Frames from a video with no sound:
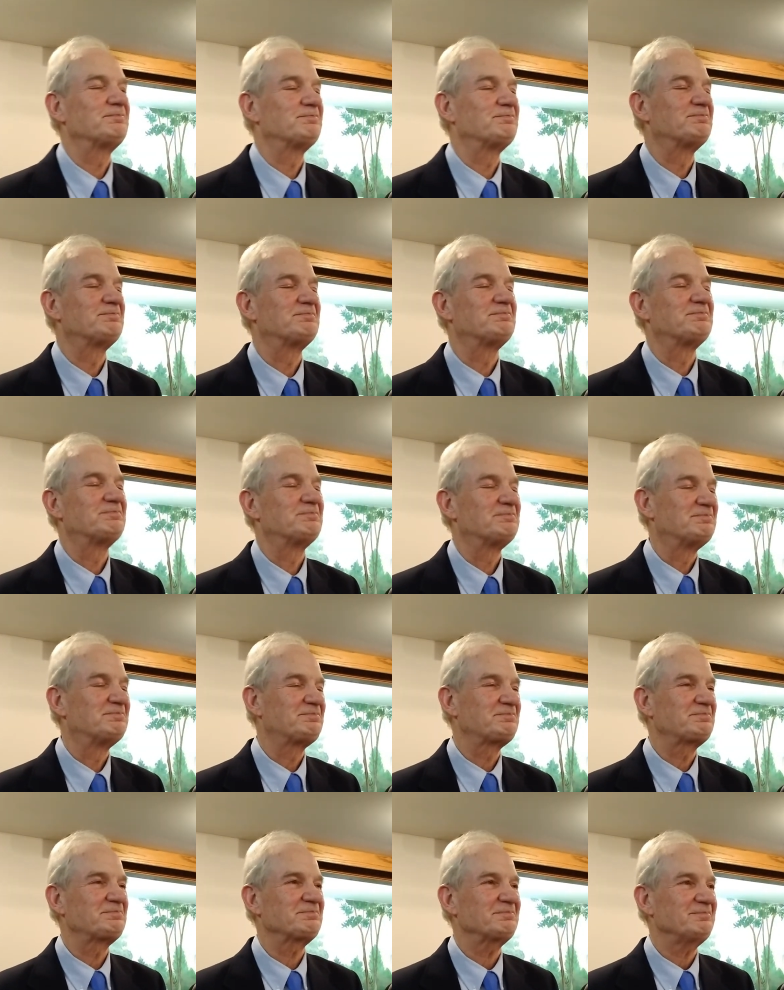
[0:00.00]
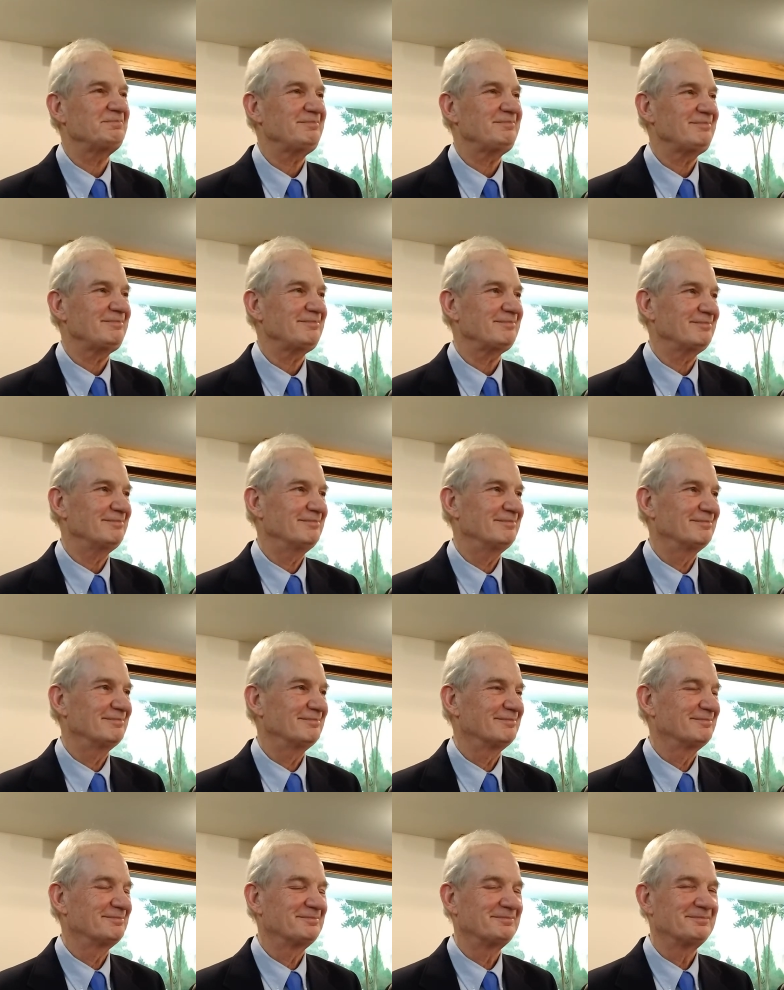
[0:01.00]

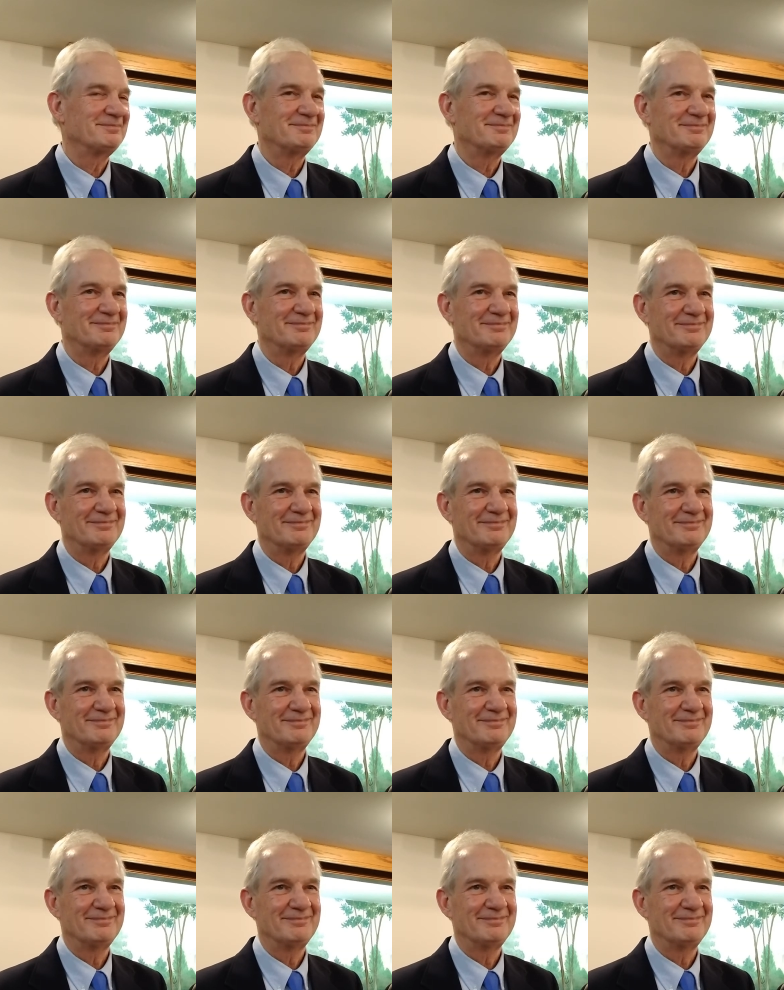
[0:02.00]
(no one is talking)